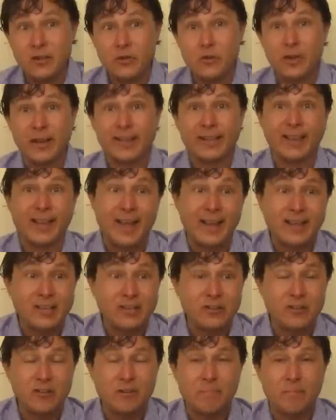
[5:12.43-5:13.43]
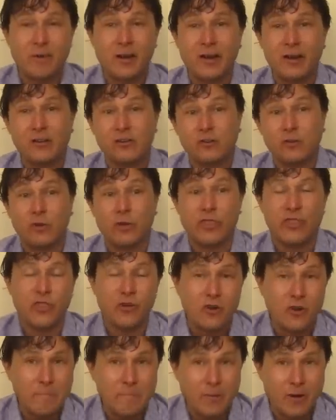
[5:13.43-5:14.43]
you can license your products to a
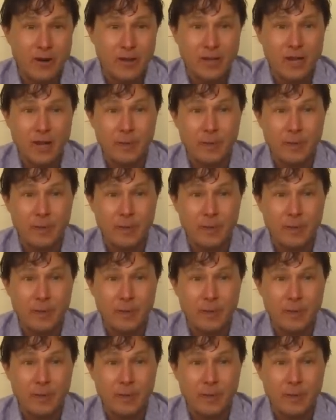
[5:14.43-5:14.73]
third-party